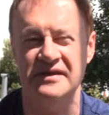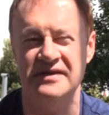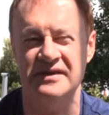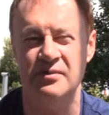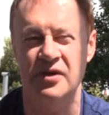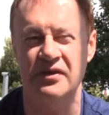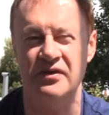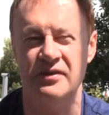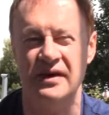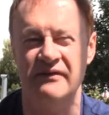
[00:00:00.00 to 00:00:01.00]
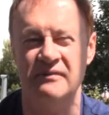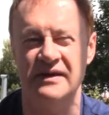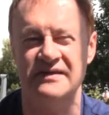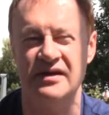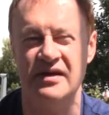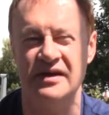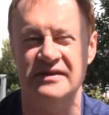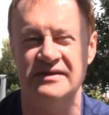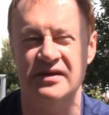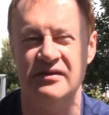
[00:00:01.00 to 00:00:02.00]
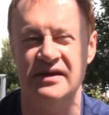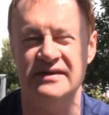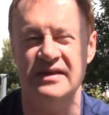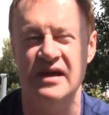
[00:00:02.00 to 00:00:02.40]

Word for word: This is part three of my stalking series